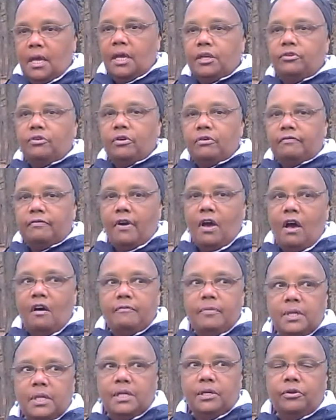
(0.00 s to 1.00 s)
and your
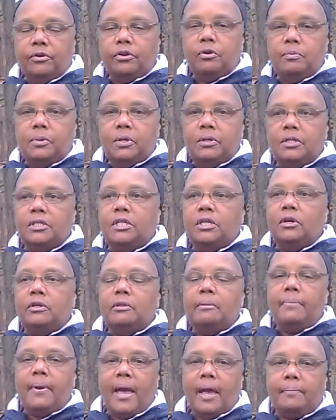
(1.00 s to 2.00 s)
involvement in your community on the
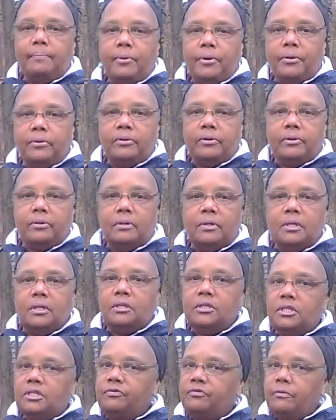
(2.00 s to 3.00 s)
back burner,
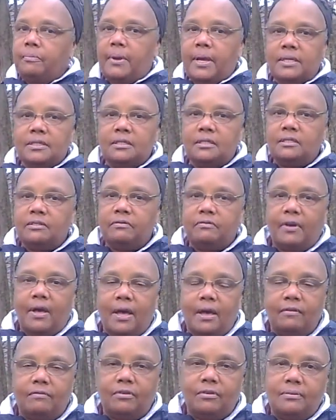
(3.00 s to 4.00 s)
just for basic
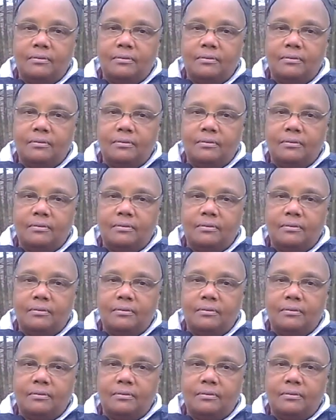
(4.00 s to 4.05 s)
survival.